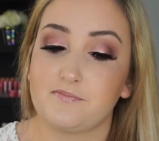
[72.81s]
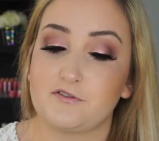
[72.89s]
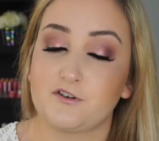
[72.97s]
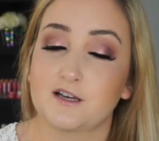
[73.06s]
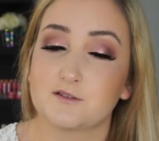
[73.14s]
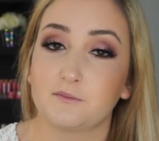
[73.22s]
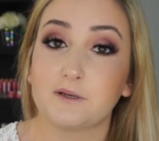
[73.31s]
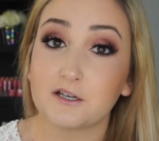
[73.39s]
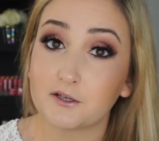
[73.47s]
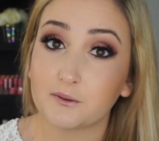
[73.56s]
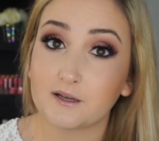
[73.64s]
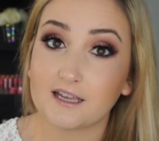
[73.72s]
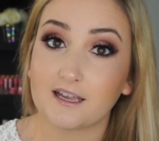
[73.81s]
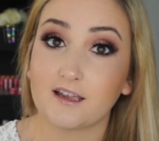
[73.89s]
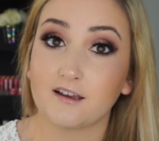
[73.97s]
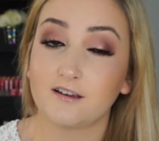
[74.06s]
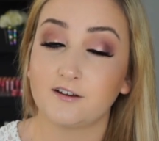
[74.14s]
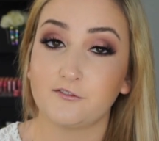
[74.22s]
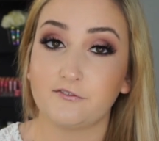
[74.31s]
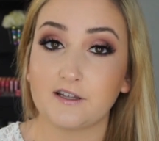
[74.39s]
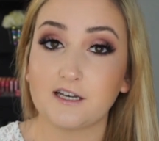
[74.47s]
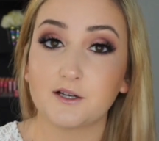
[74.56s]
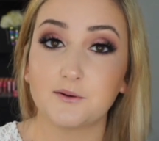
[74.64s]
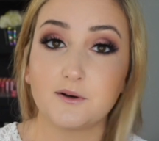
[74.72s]
If you guys want me to do a
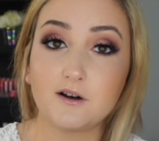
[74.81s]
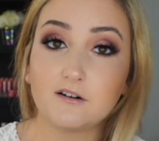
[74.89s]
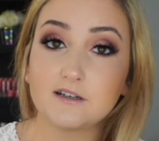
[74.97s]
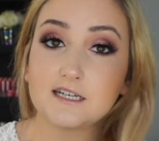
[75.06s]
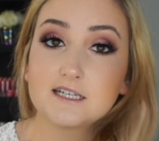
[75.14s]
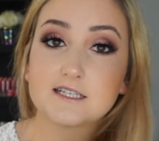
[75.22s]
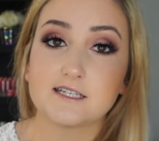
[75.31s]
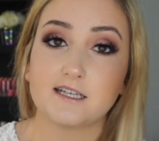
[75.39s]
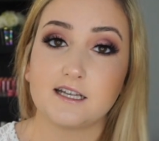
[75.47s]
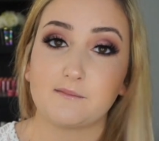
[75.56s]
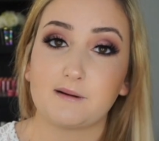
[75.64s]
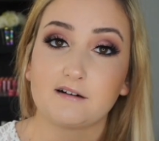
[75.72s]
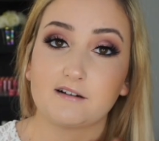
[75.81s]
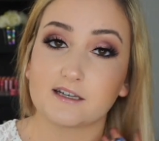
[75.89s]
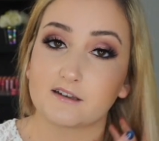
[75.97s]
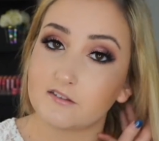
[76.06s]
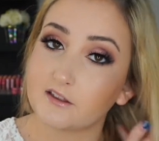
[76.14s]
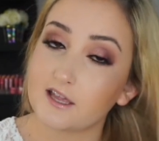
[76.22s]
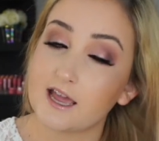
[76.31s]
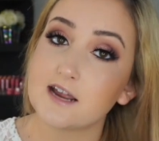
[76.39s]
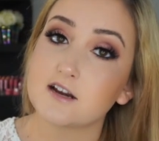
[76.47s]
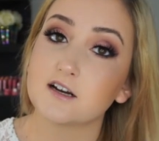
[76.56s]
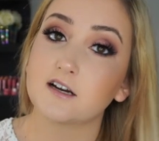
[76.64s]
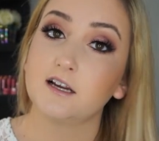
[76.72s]
video on it and about like the
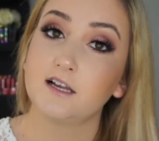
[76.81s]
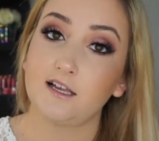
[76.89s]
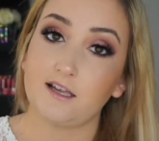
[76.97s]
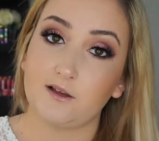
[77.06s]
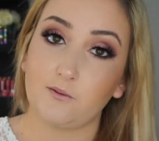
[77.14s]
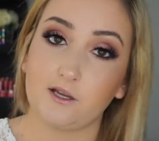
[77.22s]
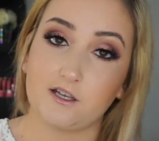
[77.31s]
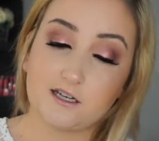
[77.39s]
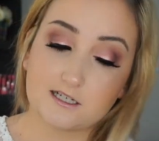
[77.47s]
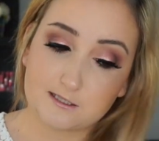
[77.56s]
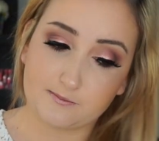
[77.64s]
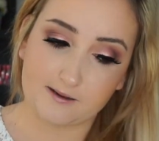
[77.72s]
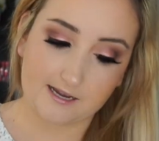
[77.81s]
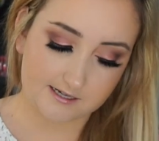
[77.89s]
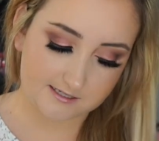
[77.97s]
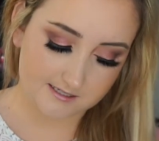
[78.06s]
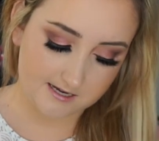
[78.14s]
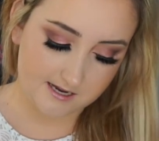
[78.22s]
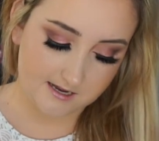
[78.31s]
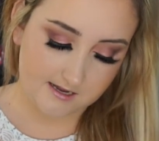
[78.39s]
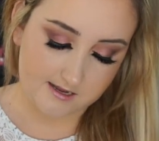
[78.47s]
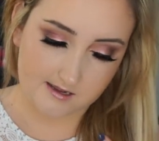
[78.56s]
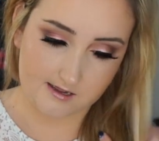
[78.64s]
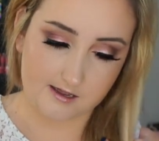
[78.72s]
care and what you can expect,
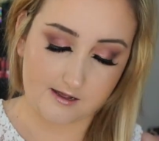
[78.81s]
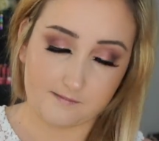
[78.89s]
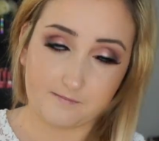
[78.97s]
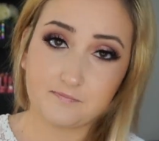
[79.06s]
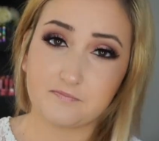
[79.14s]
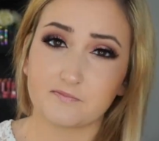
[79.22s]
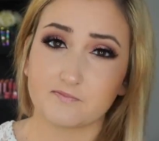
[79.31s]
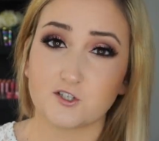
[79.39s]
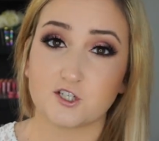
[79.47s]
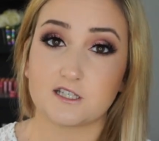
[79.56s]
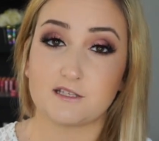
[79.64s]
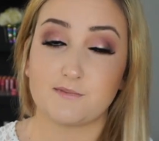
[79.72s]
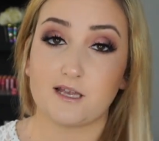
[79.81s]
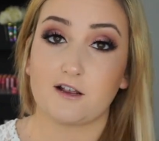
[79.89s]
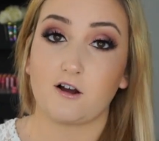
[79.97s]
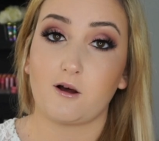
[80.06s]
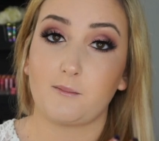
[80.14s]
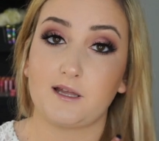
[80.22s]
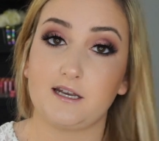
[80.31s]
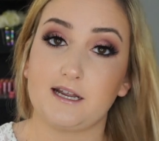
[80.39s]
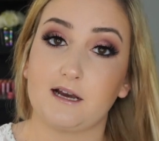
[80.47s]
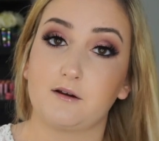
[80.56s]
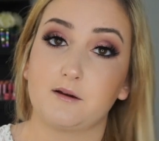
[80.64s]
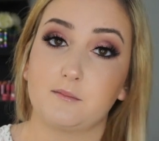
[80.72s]
just leave me a comment
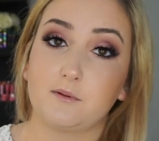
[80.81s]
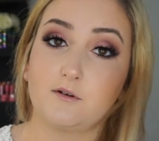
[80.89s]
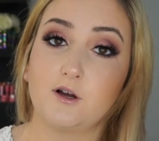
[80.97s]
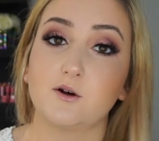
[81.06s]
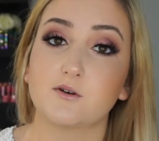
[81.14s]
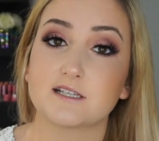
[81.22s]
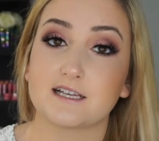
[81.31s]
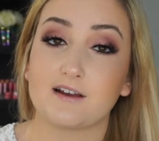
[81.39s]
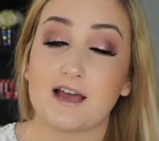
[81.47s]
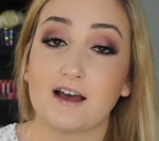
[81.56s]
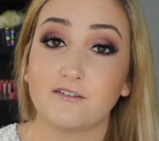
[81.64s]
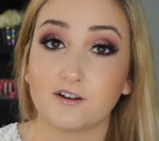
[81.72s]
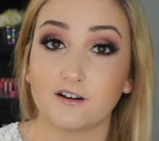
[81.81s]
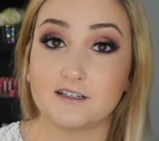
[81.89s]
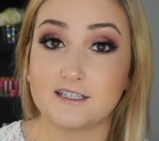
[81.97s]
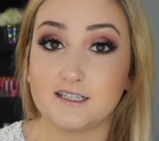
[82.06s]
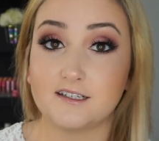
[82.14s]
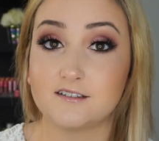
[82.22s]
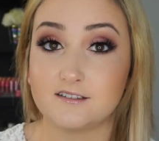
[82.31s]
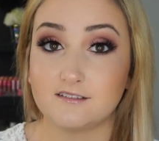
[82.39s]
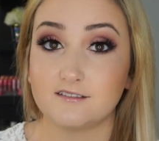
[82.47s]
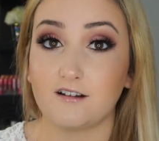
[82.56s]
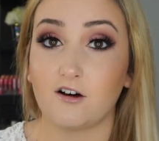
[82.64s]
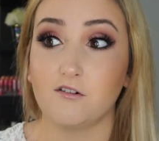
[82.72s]
down below because I have gotten
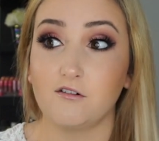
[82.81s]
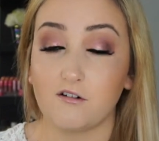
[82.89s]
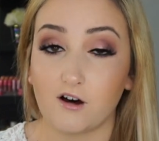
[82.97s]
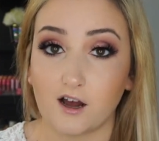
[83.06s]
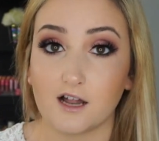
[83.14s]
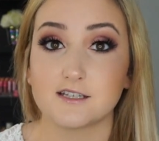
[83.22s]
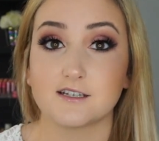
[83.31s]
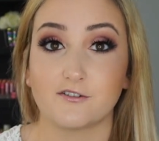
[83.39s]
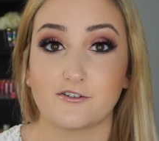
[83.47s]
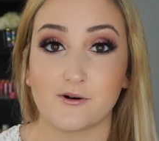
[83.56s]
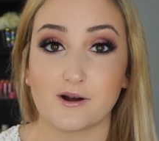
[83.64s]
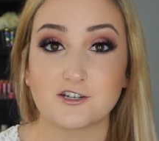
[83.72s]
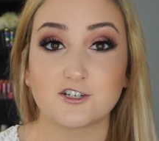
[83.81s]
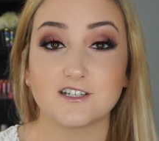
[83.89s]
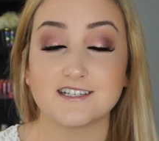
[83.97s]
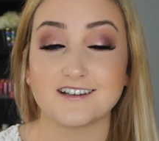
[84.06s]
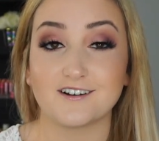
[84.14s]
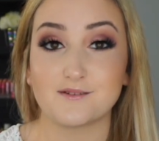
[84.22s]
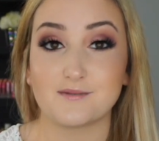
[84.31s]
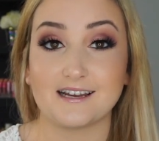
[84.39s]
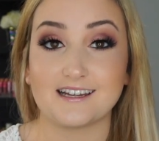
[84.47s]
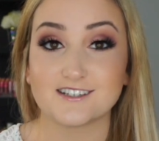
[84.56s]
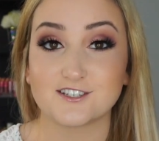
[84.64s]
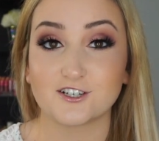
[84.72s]
a lot of questions on my
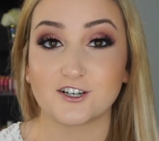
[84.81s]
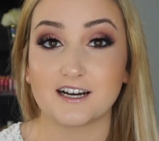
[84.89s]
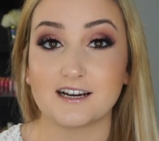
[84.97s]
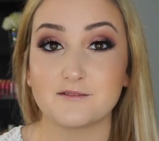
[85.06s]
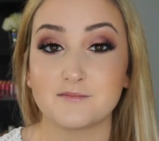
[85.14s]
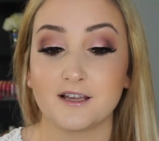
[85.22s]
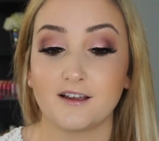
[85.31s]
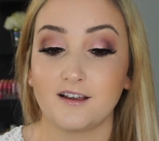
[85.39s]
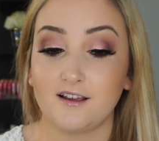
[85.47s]
Instagram.